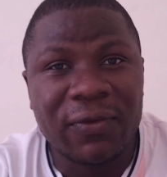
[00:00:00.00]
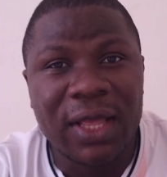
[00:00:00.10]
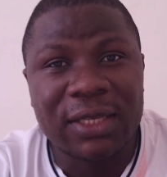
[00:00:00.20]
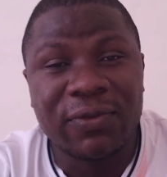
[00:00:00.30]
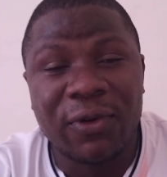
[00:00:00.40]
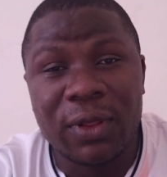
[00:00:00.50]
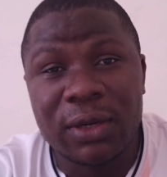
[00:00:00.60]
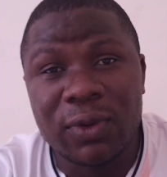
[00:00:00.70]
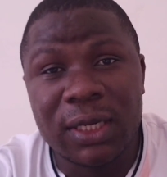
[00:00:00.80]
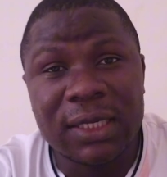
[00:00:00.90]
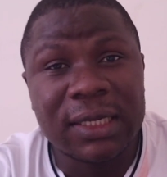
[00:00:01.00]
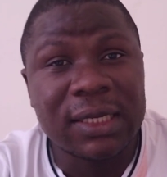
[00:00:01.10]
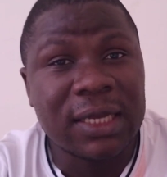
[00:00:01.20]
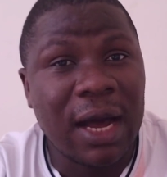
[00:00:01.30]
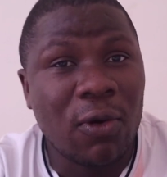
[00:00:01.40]
That's for the
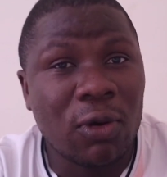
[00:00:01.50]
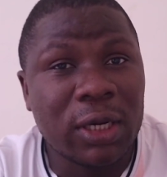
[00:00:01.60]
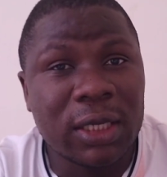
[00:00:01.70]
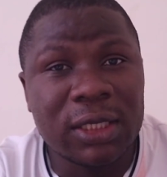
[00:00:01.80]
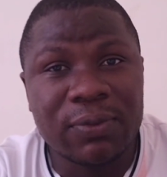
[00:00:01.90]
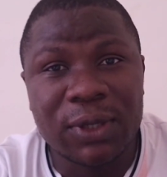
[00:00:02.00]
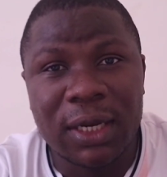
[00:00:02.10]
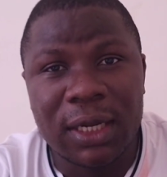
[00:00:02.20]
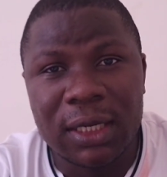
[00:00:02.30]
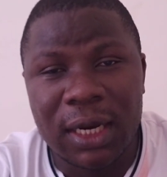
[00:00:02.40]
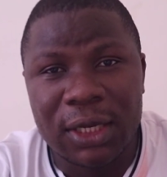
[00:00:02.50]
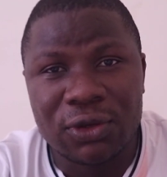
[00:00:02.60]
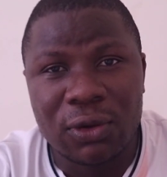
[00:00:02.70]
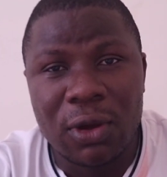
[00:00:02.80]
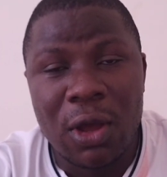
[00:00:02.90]
26-year-old Egyptian
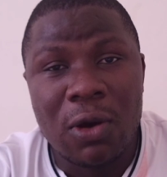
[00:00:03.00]
international,